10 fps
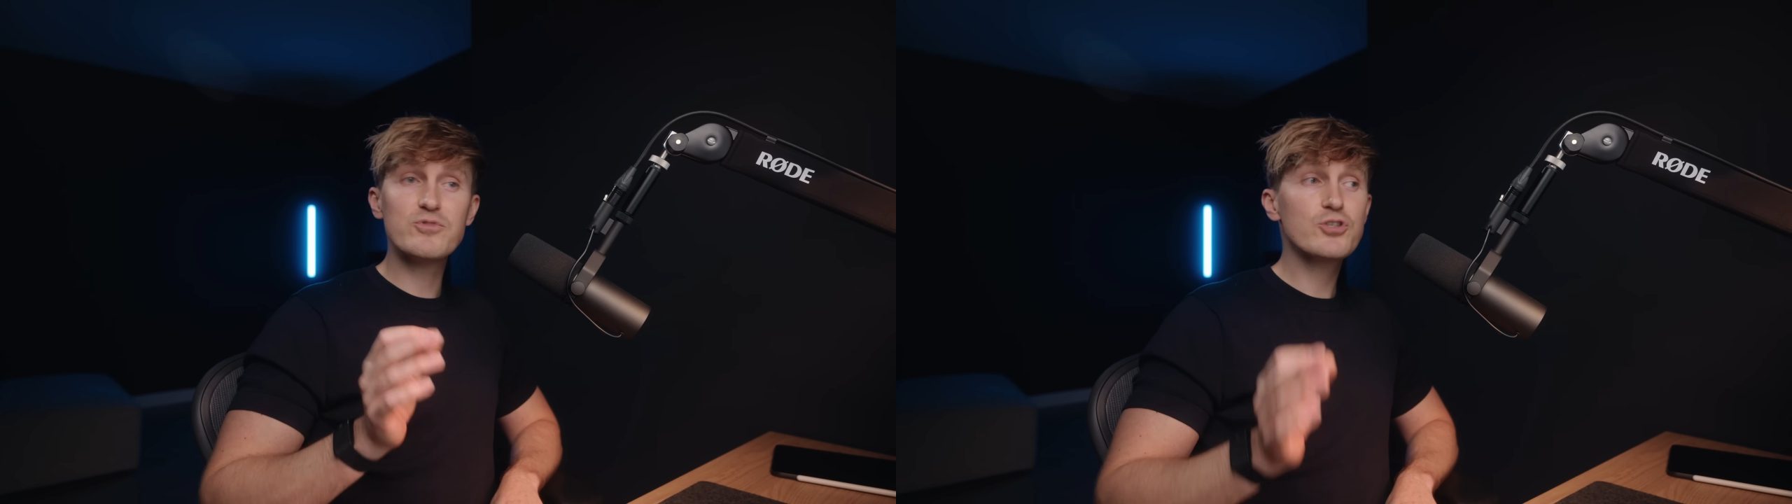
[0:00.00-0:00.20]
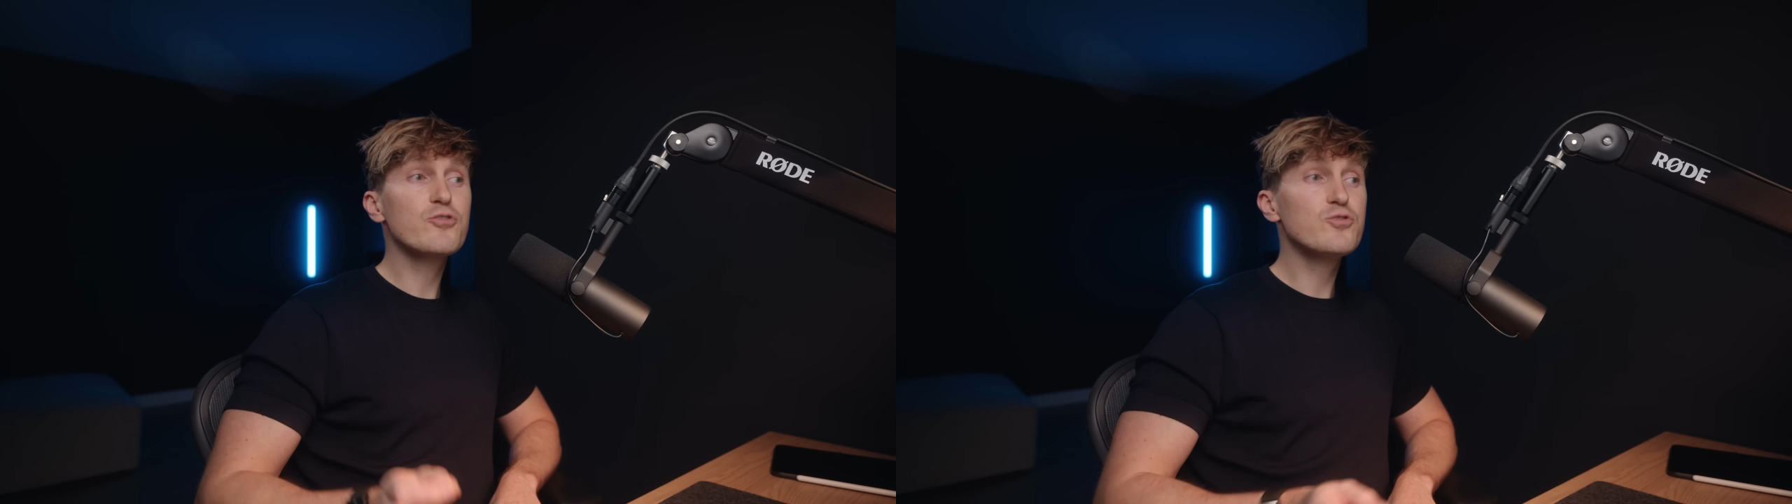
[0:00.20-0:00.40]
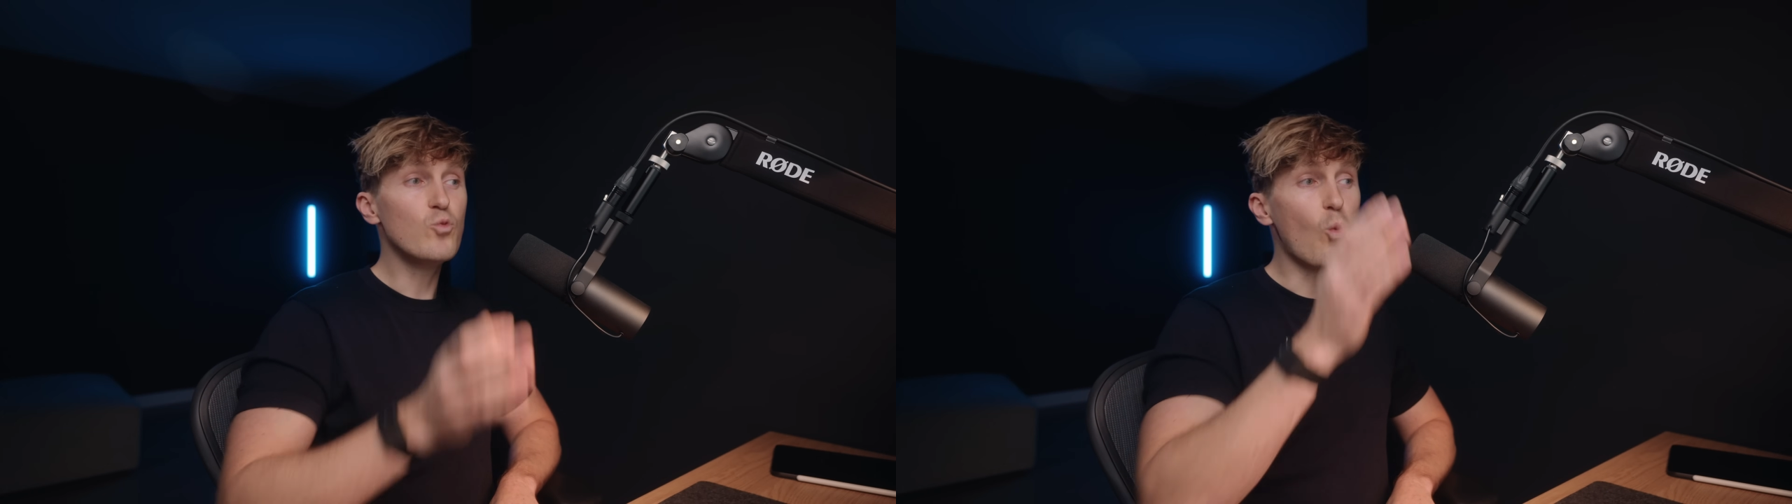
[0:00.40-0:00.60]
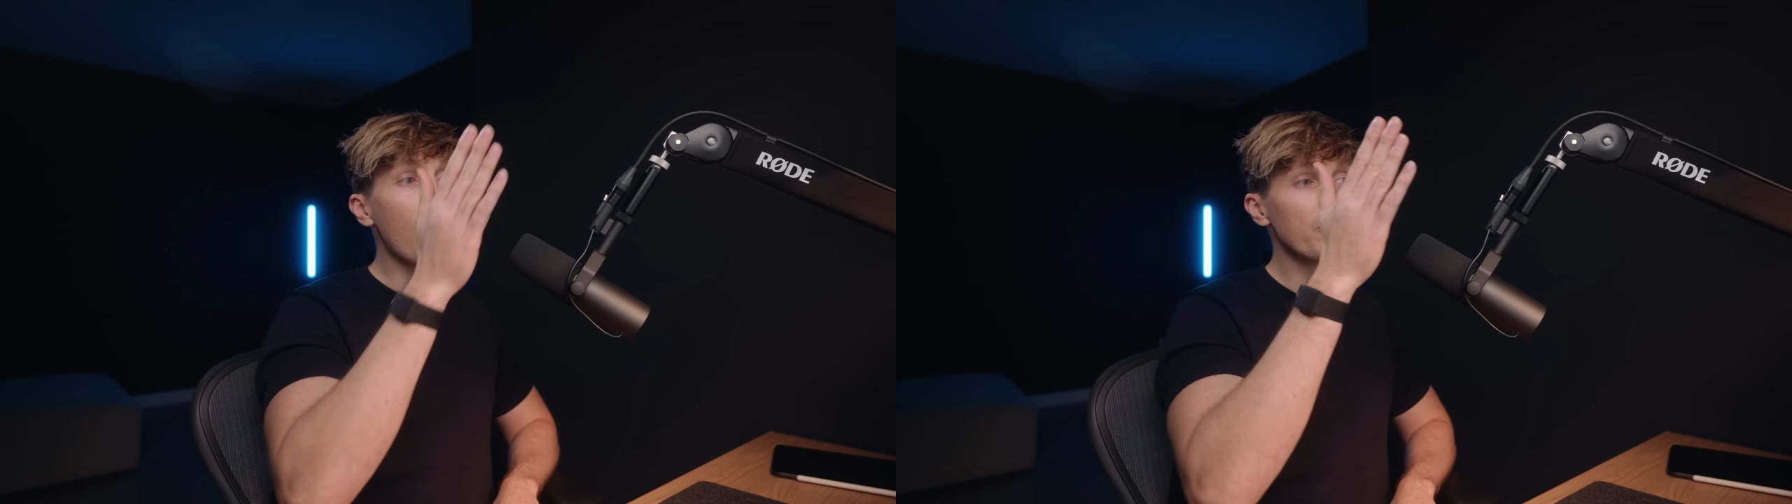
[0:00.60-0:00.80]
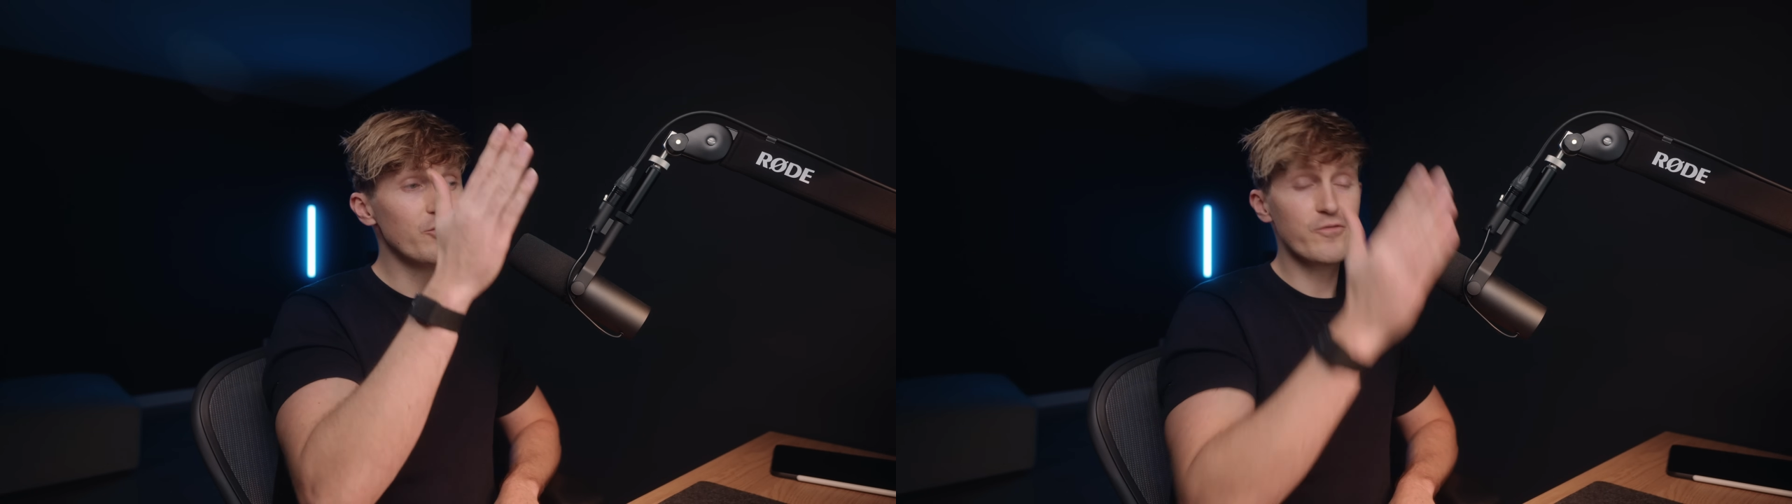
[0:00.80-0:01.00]
I'm just going to
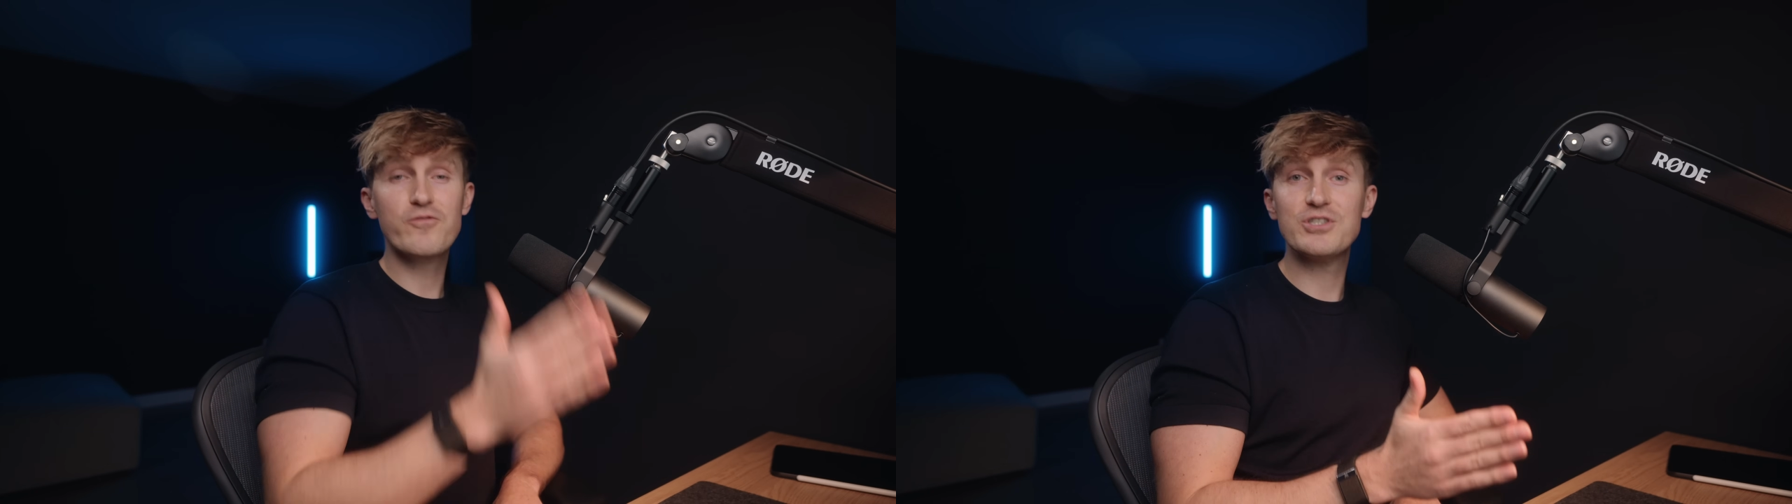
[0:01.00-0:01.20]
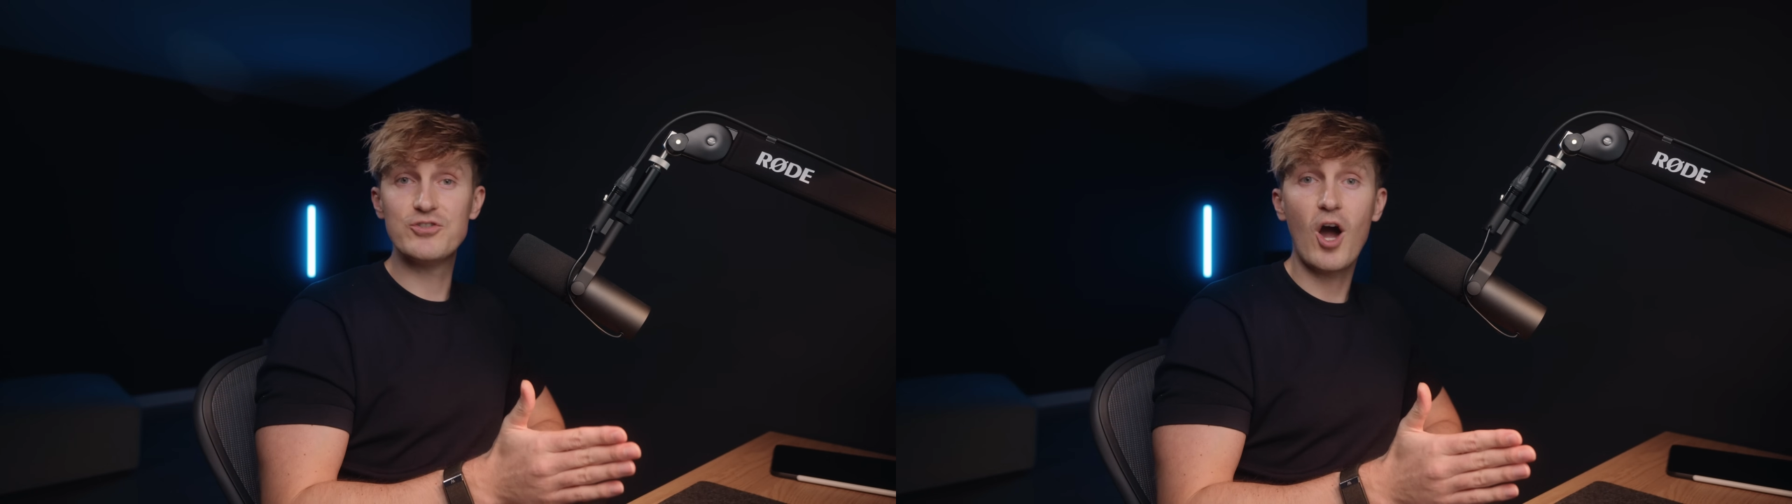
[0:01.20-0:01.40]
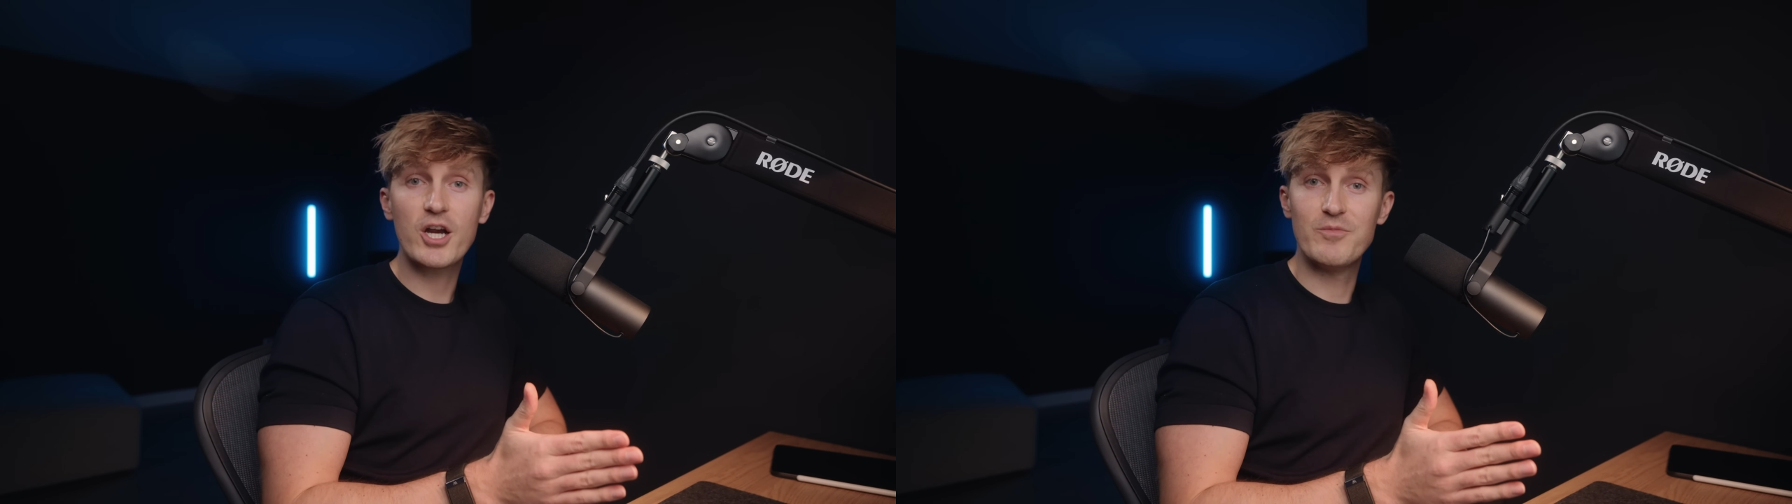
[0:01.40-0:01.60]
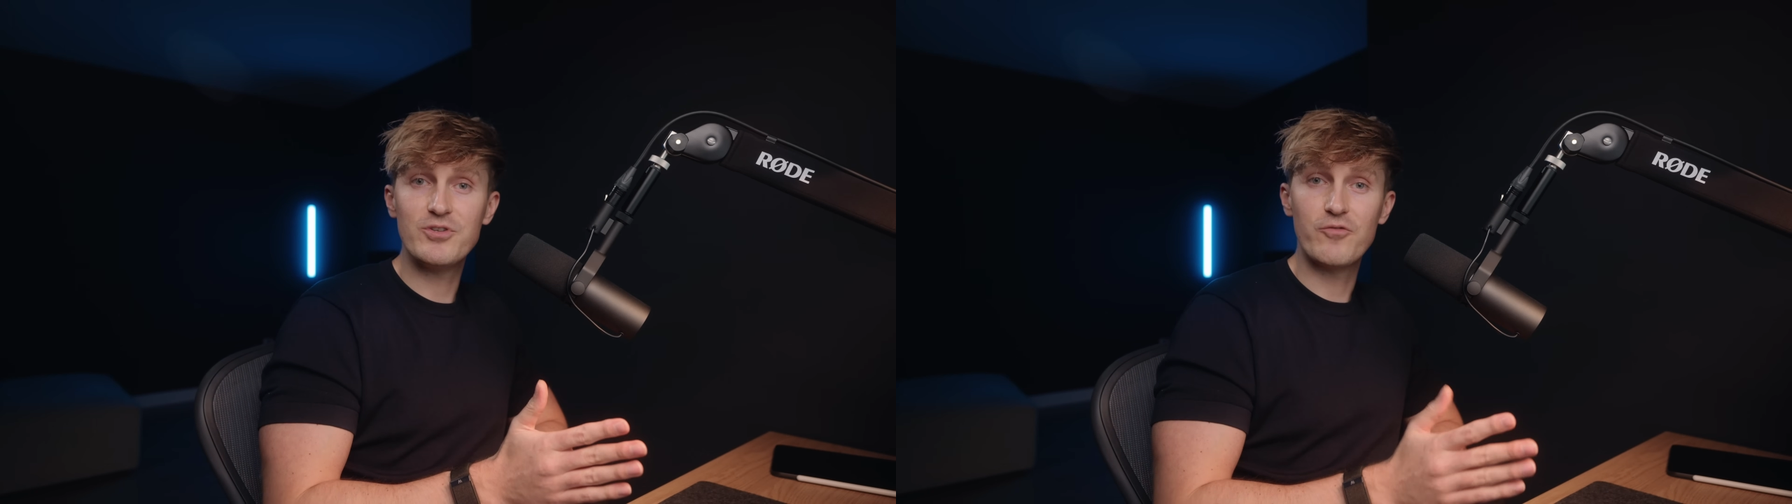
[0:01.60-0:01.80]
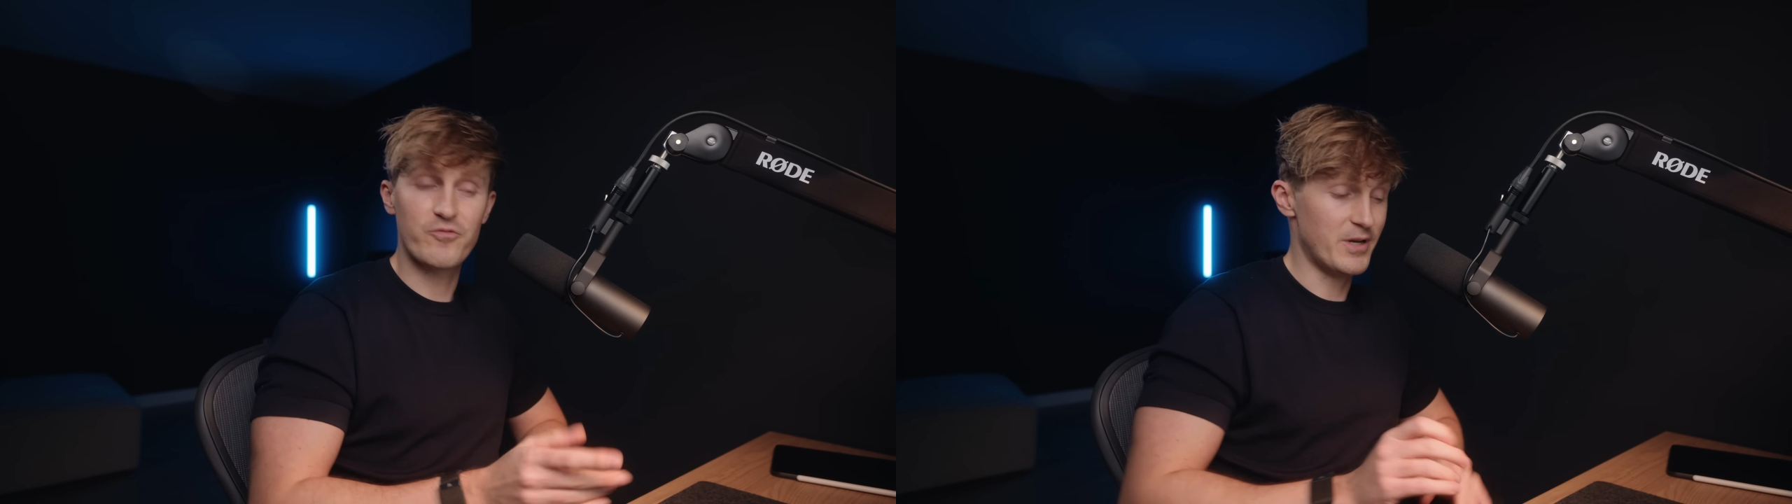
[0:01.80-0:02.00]
walk you through this
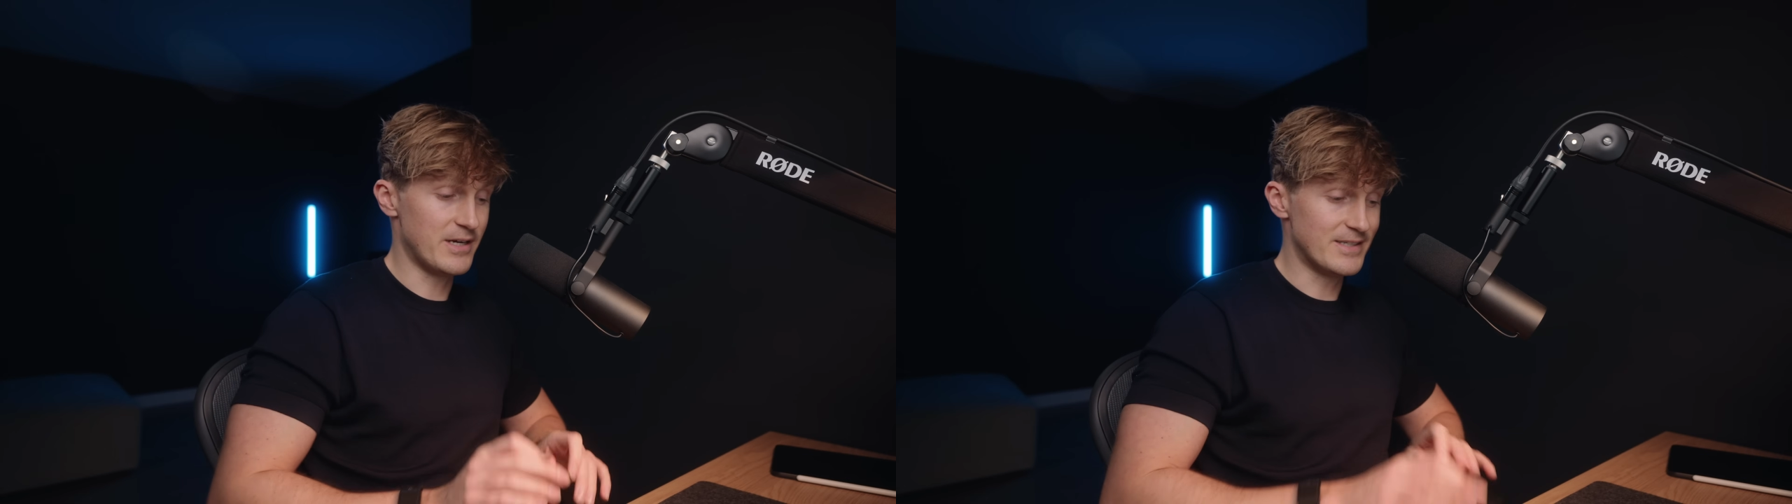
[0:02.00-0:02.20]
document over here.